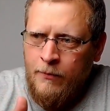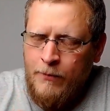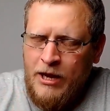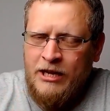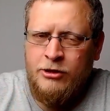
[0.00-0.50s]

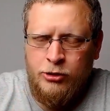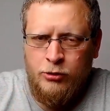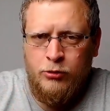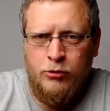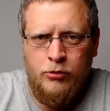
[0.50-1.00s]
make
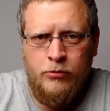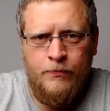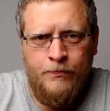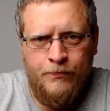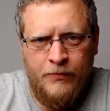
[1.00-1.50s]
sure
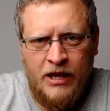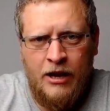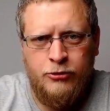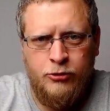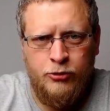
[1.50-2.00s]

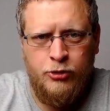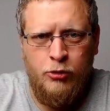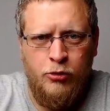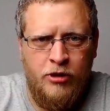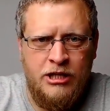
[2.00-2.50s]
councils
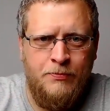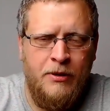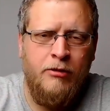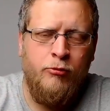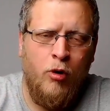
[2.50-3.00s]
do this
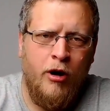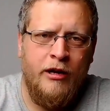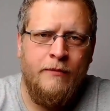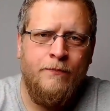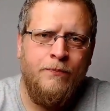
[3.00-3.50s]
bit
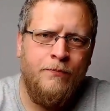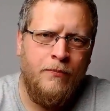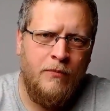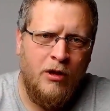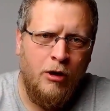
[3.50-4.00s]
right,
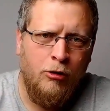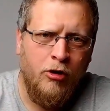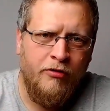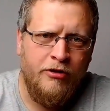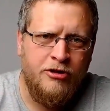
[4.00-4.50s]
a
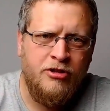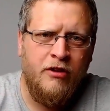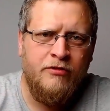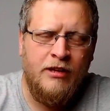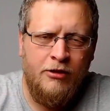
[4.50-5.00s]
lot of other
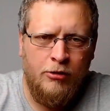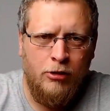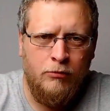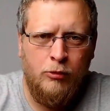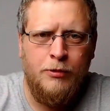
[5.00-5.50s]
stuff down the
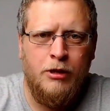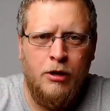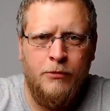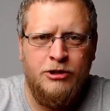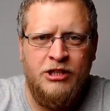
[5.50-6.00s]
line will
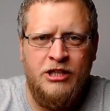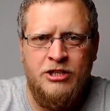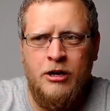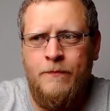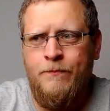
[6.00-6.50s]
become much
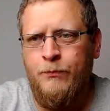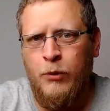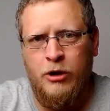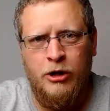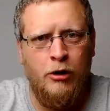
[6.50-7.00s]
easier.
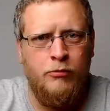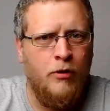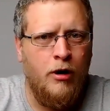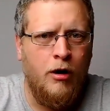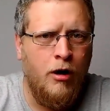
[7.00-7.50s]
But
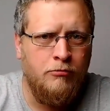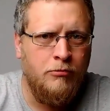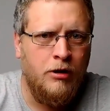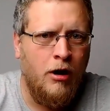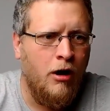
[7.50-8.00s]
I've
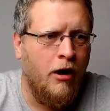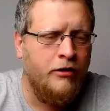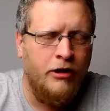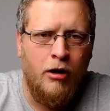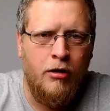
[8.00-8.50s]

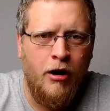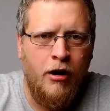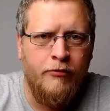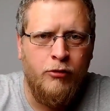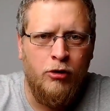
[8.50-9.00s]

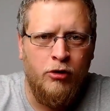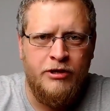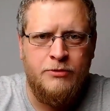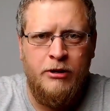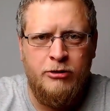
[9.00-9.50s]
got a lot of
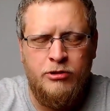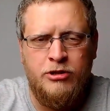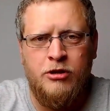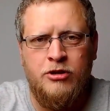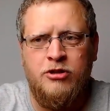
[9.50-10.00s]
experience with
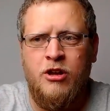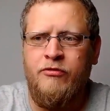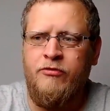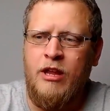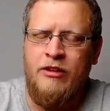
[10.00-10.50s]
this kind of
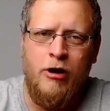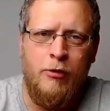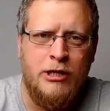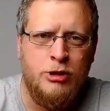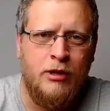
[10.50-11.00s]
stuff. If I
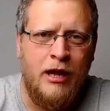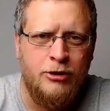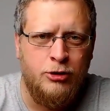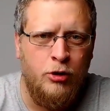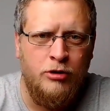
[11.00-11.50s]
went to a
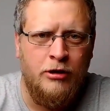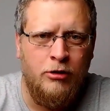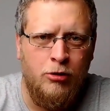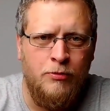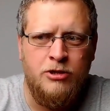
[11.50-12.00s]
councillor who didn't
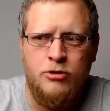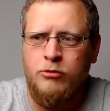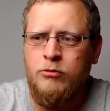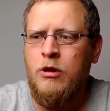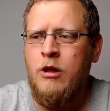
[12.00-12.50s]
know me at
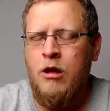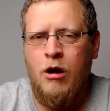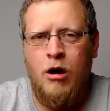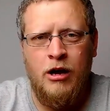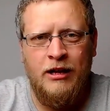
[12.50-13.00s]
all,
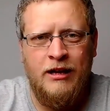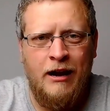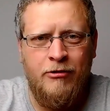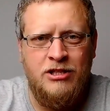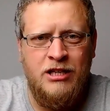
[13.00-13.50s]
I can
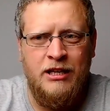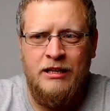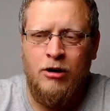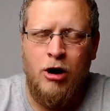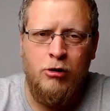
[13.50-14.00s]

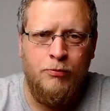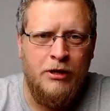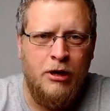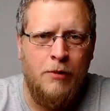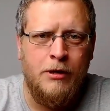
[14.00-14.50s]
guarantee that I would
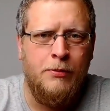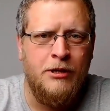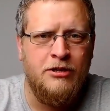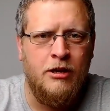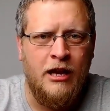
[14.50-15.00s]
be coming up
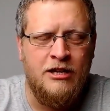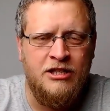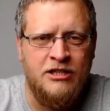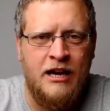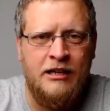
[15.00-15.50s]

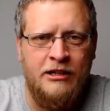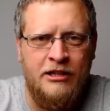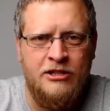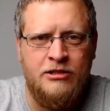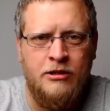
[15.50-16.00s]
against exactly
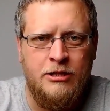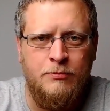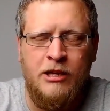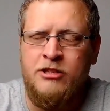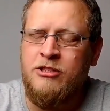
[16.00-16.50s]
these
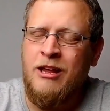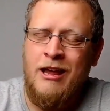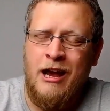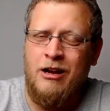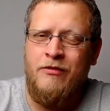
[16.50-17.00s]
myths.
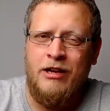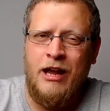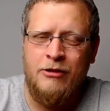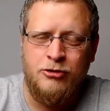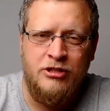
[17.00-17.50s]
And I've had
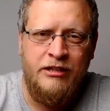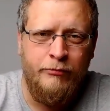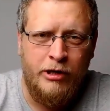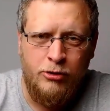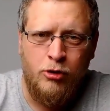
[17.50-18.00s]
councillors,
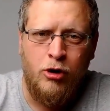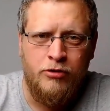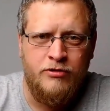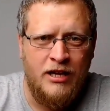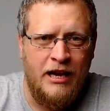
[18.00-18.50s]
even when you're kind
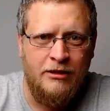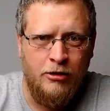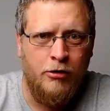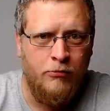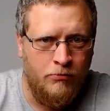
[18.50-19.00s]
of saying,
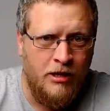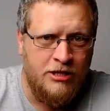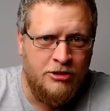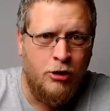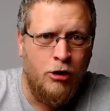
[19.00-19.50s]

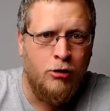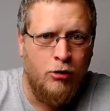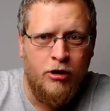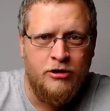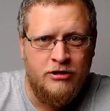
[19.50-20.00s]
here's the code of
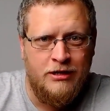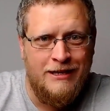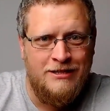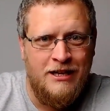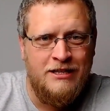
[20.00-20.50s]
guidance,
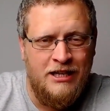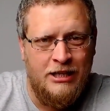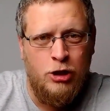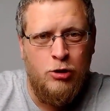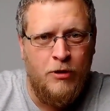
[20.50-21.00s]
it says here
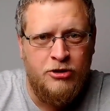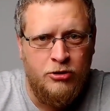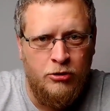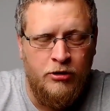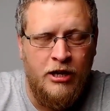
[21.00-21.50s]
you
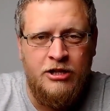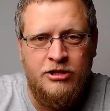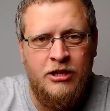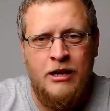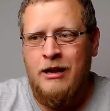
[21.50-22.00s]
must do
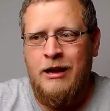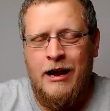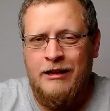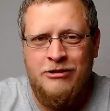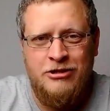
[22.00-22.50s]
this,
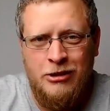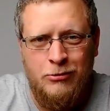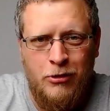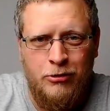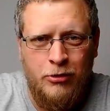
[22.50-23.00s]
and they still
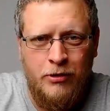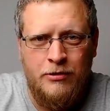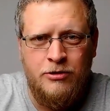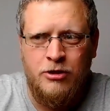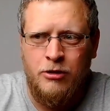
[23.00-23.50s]
won't do
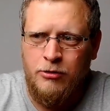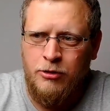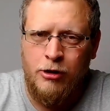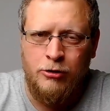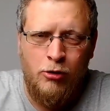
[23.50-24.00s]
it. So,
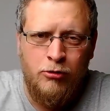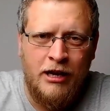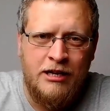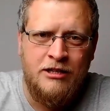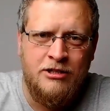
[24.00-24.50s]
don't
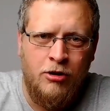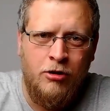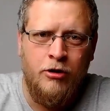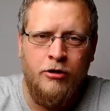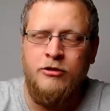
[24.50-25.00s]
get
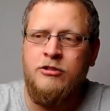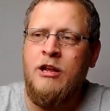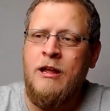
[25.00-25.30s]
disheartened.